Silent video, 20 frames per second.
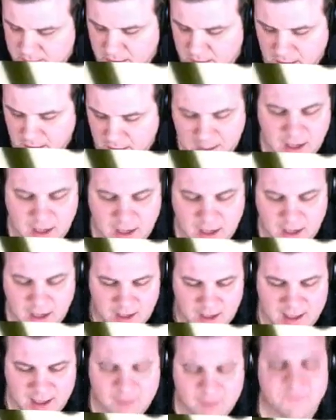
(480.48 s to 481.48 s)
I,
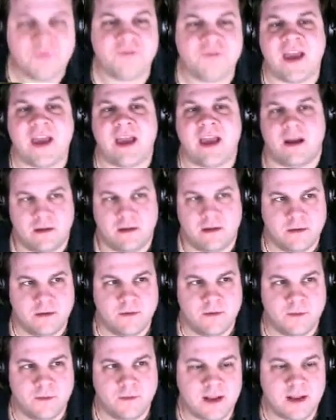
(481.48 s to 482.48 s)
I am fair
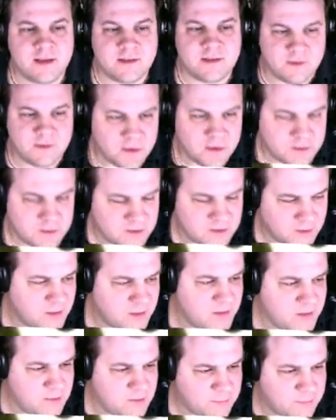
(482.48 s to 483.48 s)
when it's when
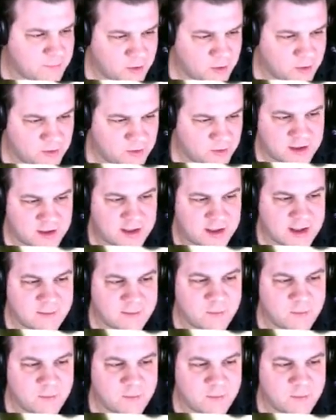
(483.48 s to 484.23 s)
somebody meets me personally,